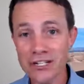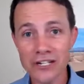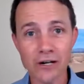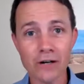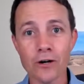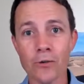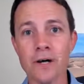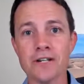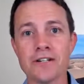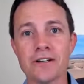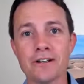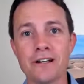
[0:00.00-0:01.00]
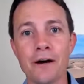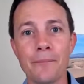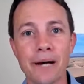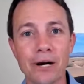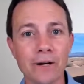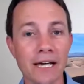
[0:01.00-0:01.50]
Share a question
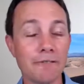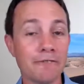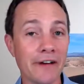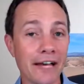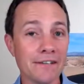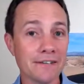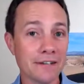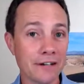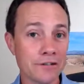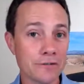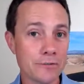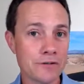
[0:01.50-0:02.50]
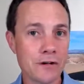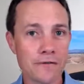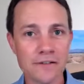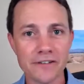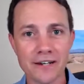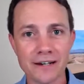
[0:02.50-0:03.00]
about advanced customer
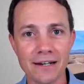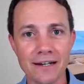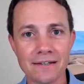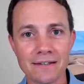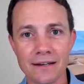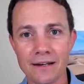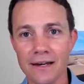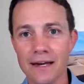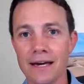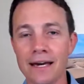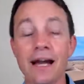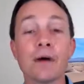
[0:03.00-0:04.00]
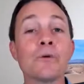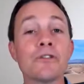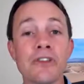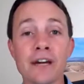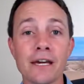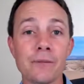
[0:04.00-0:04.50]
service techniques, and I will
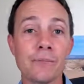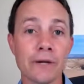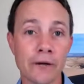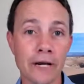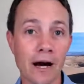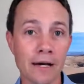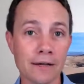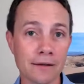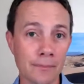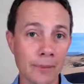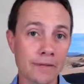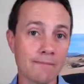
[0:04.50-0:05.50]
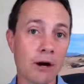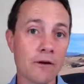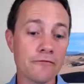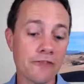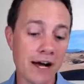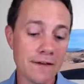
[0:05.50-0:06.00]
check in periodically. But
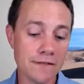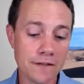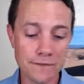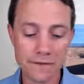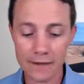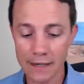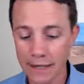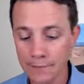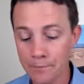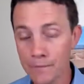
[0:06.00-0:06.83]
our 5 tips today: